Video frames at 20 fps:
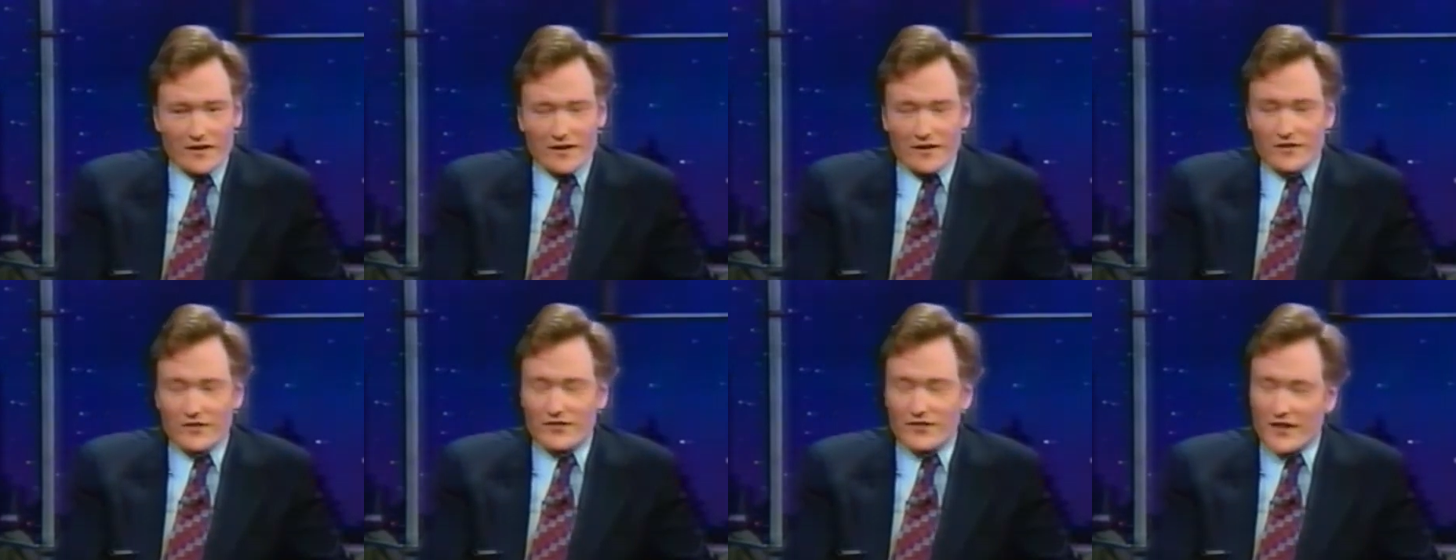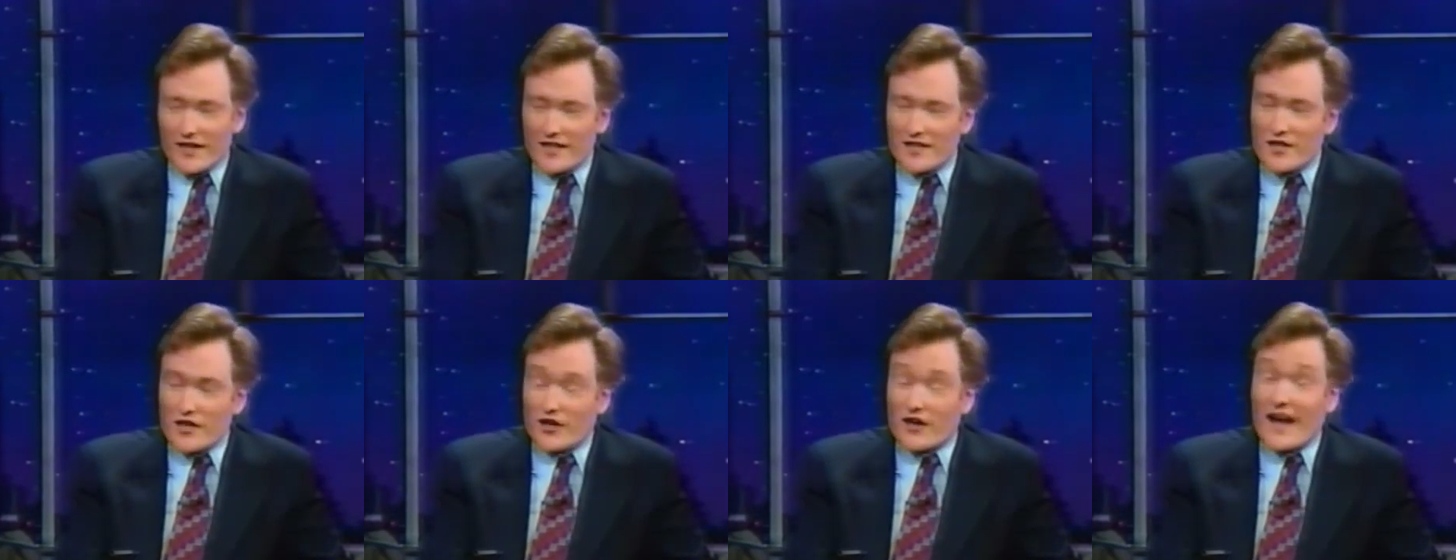
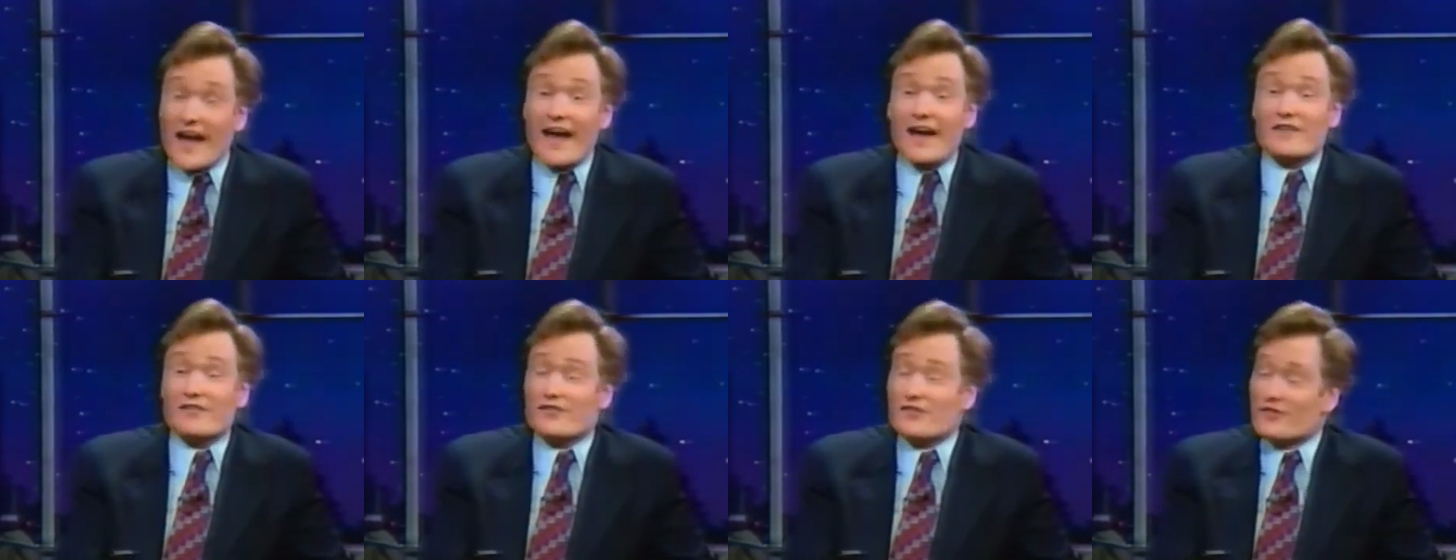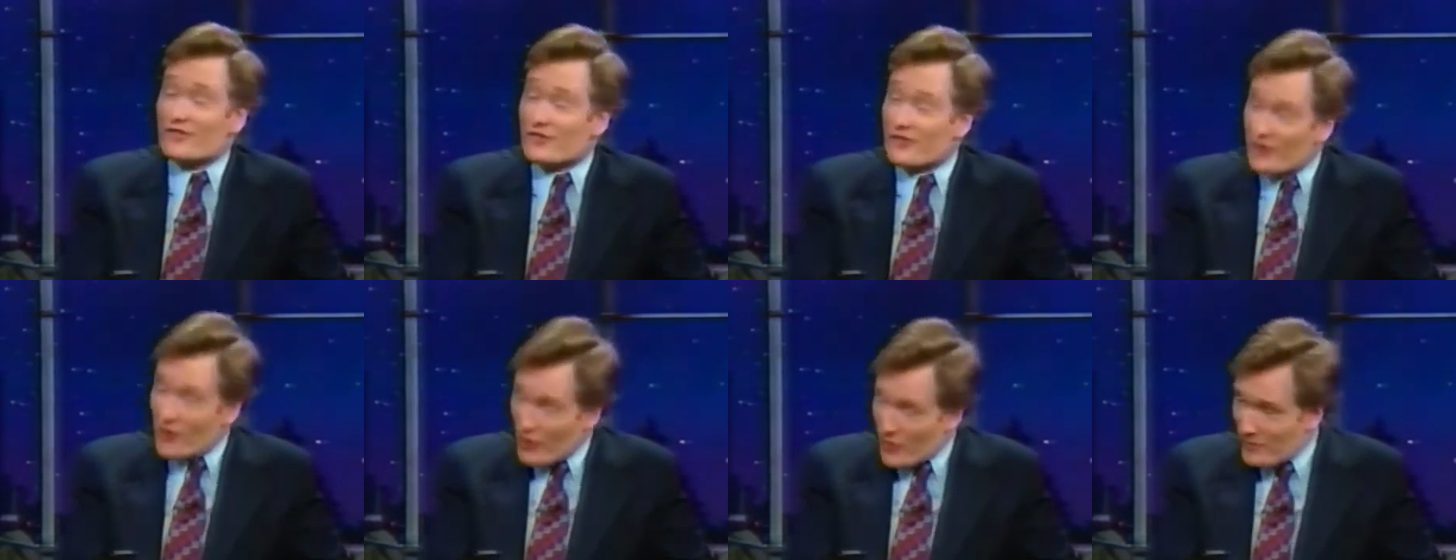See, her ass is
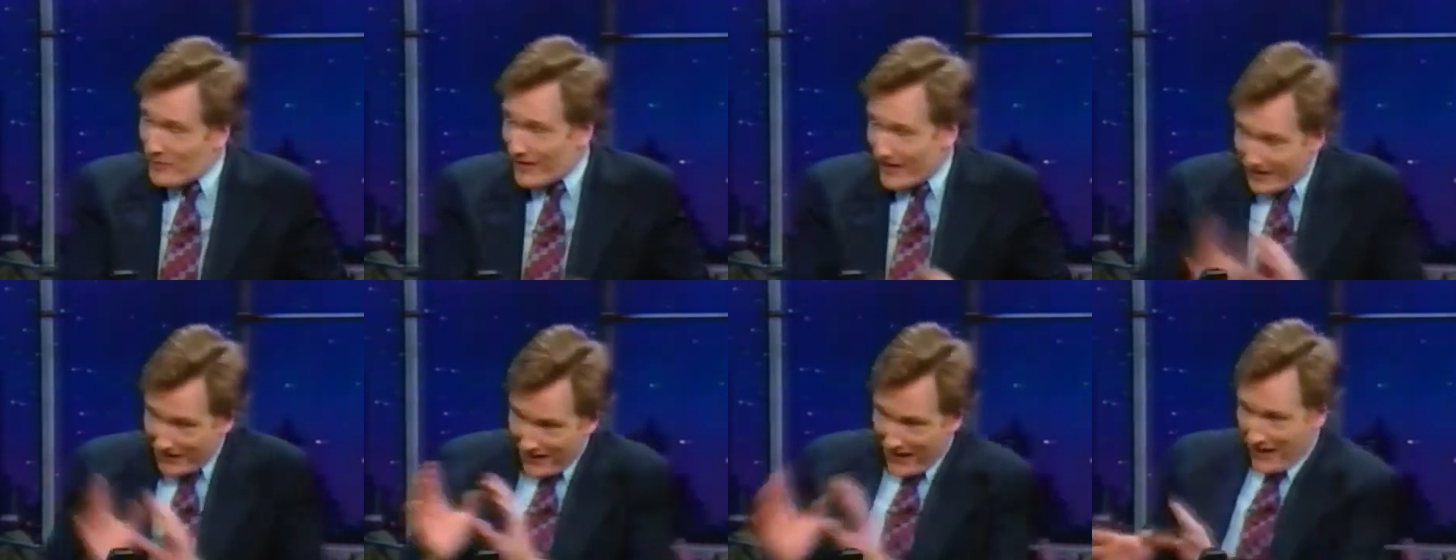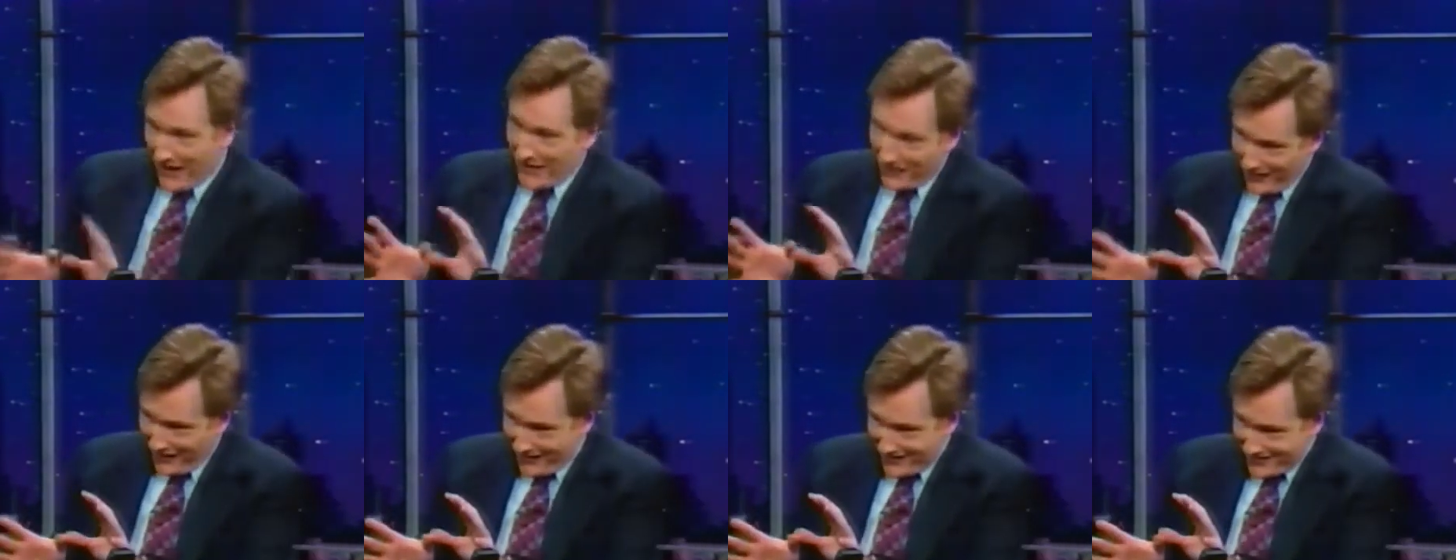so big,
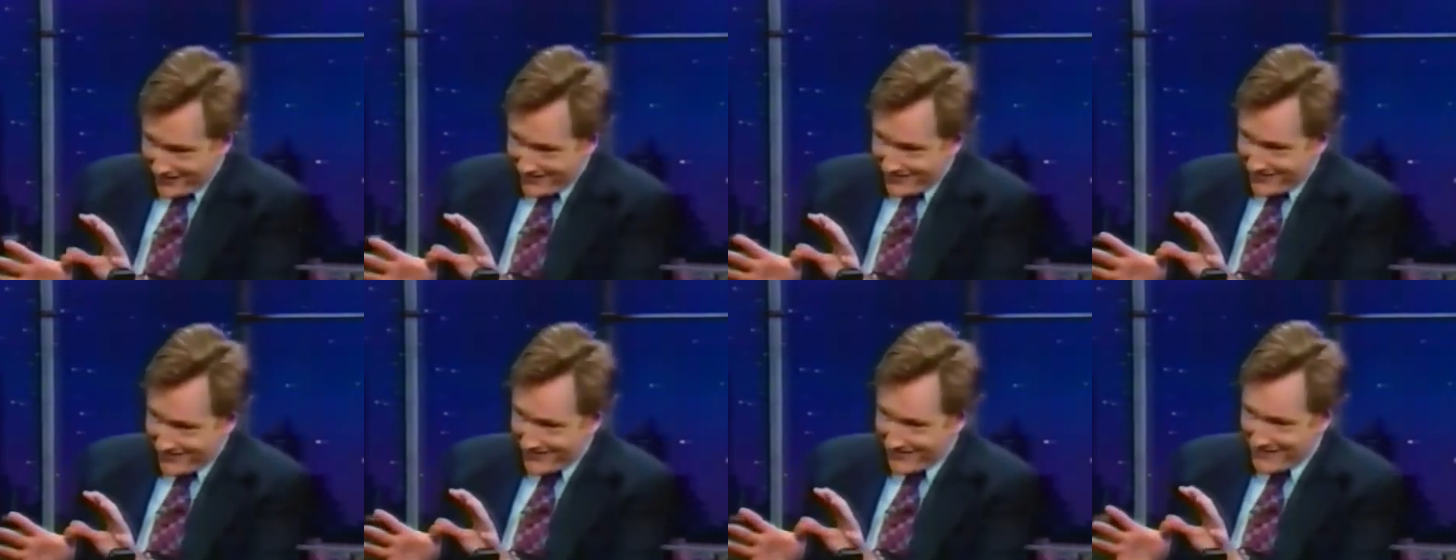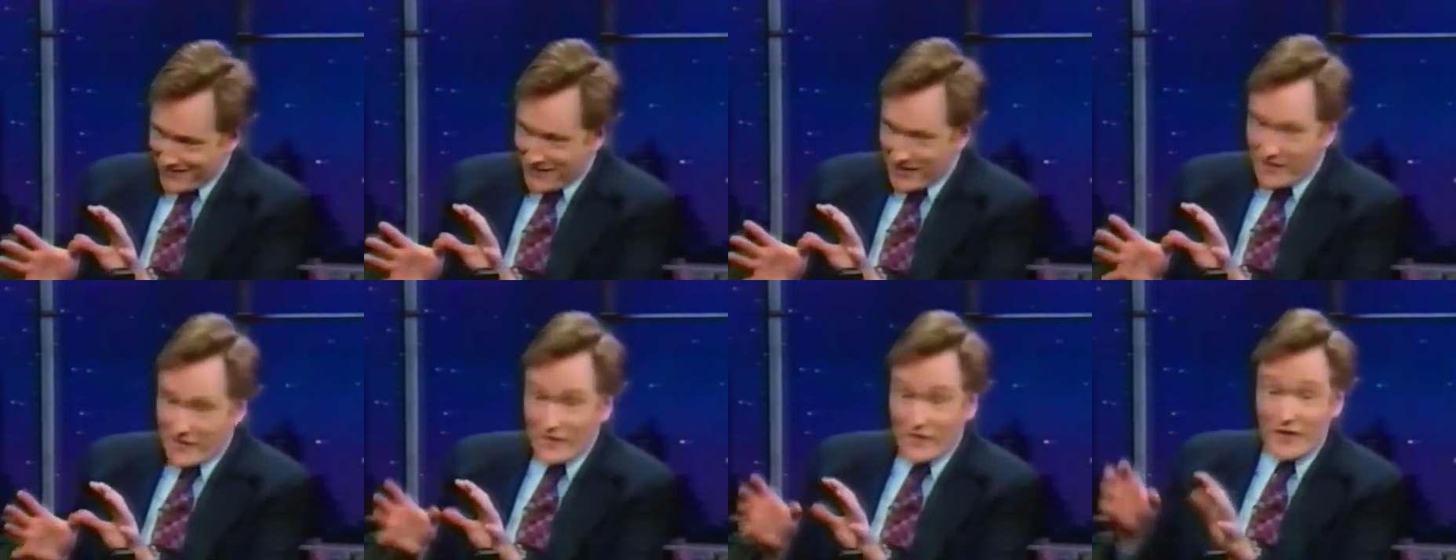Andy,
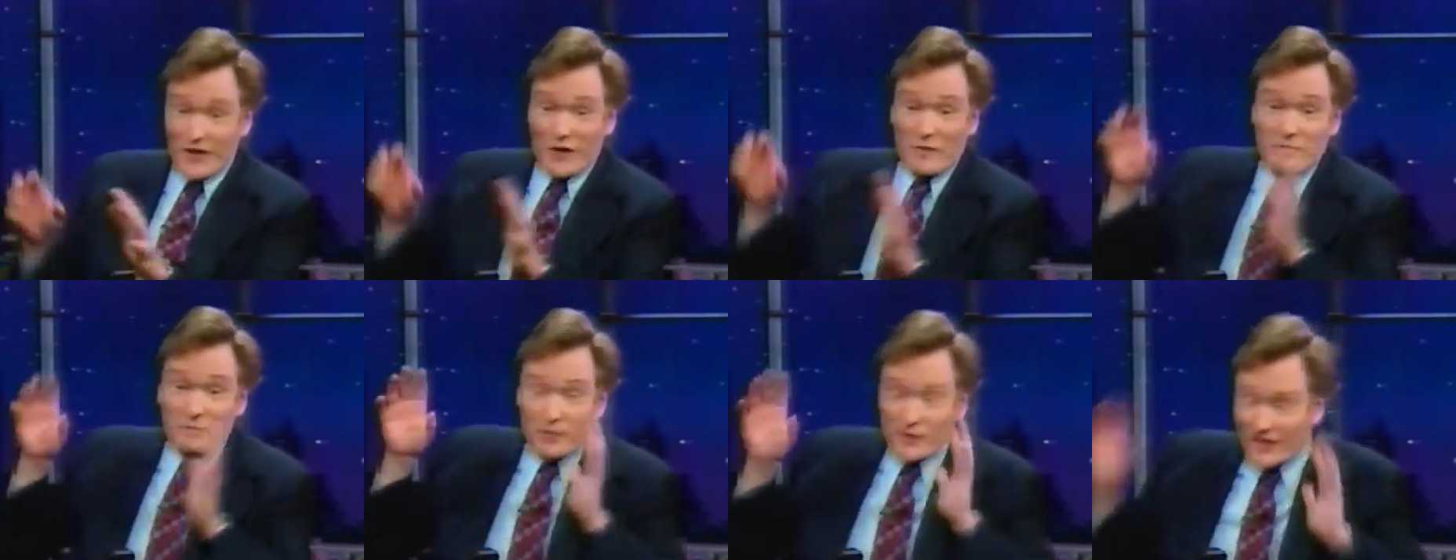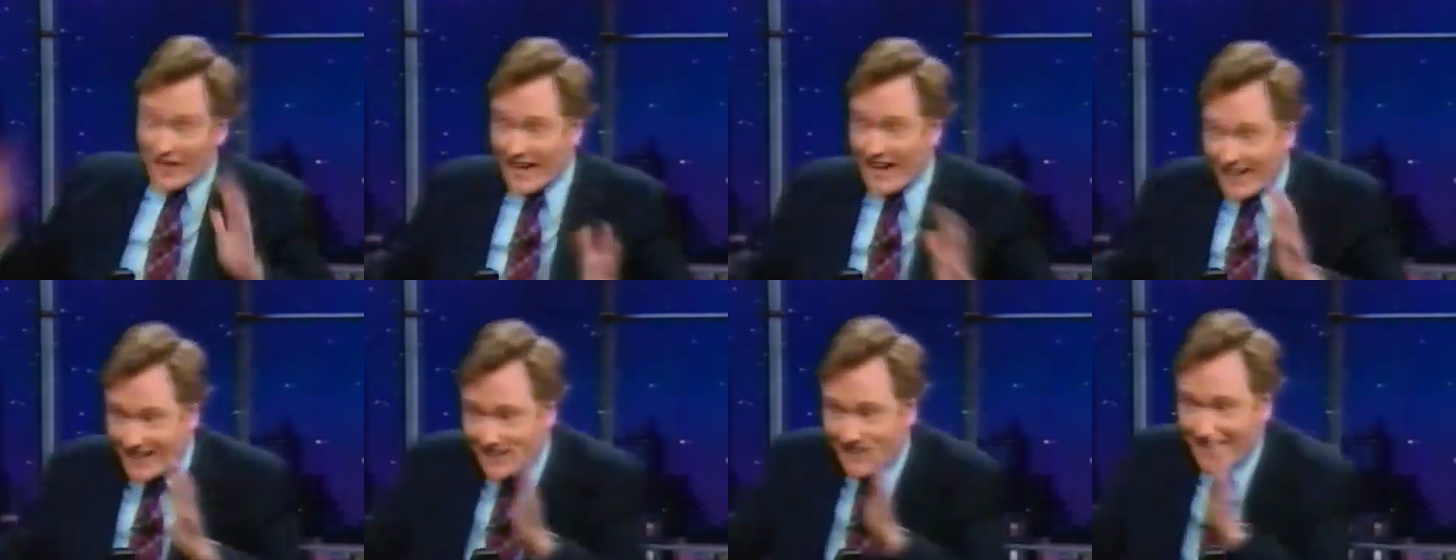that a
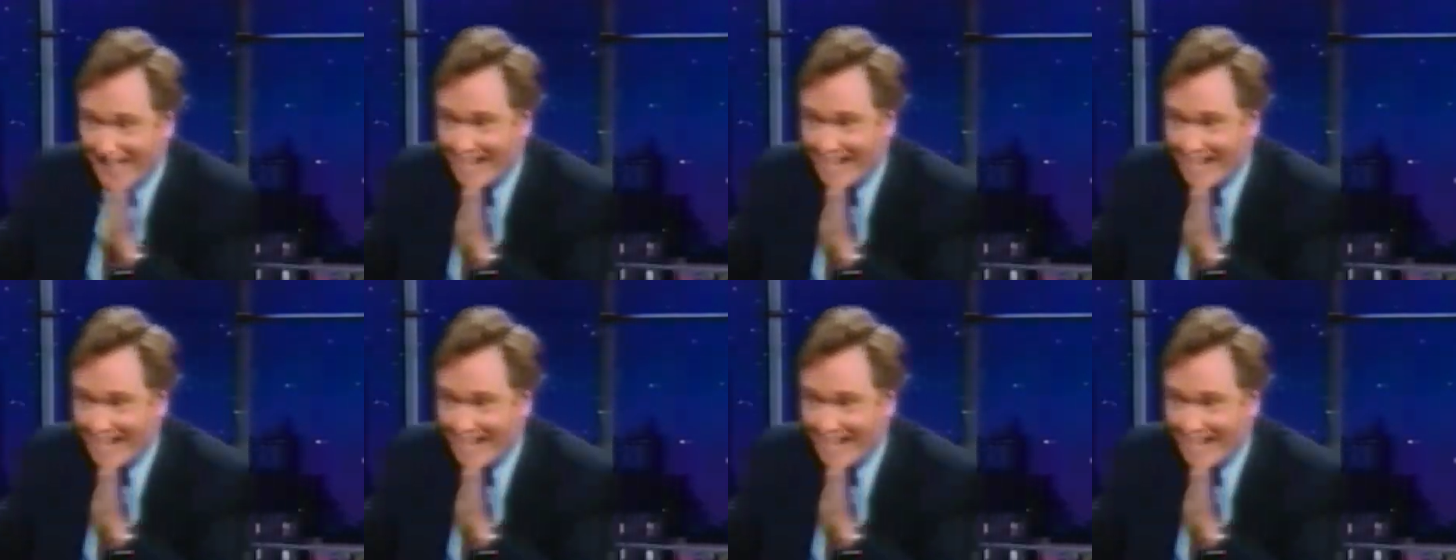plane can